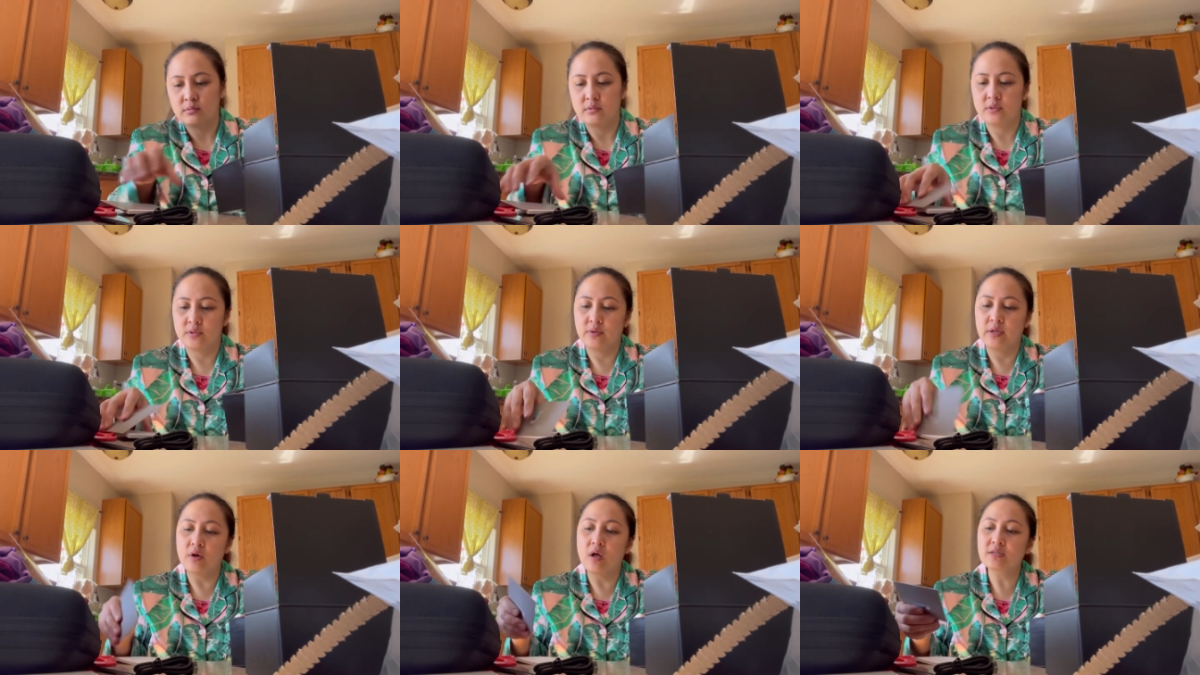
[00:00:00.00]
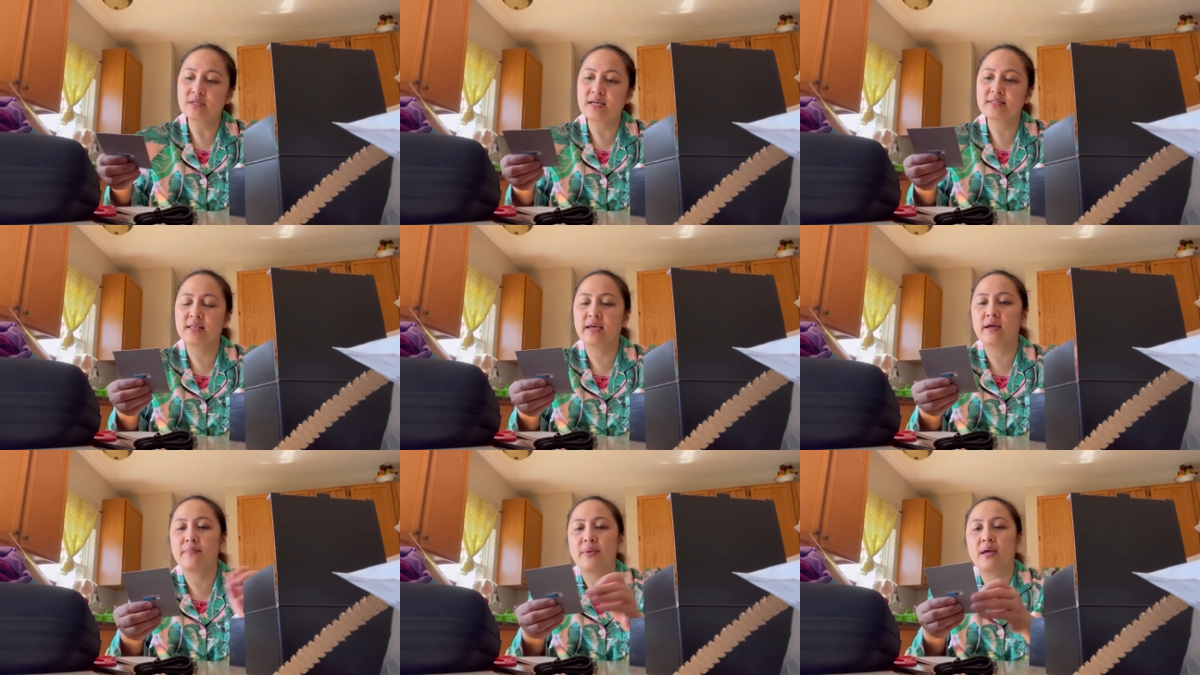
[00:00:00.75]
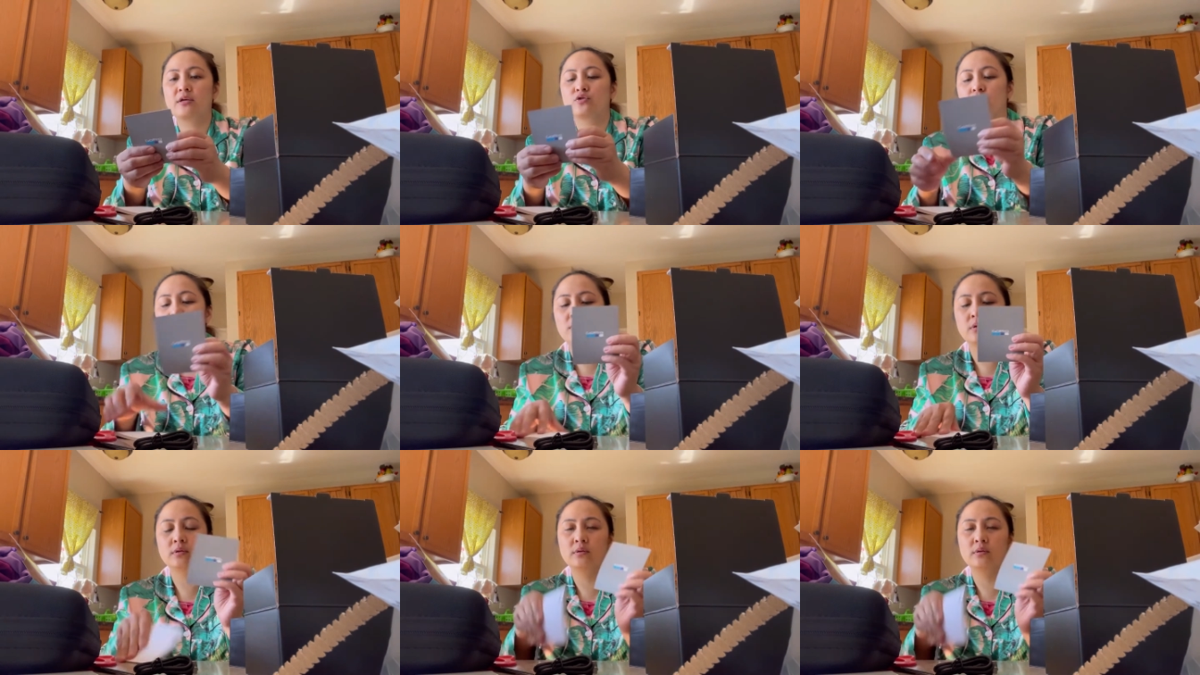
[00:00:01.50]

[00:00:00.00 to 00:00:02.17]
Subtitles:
So it also has like a manual.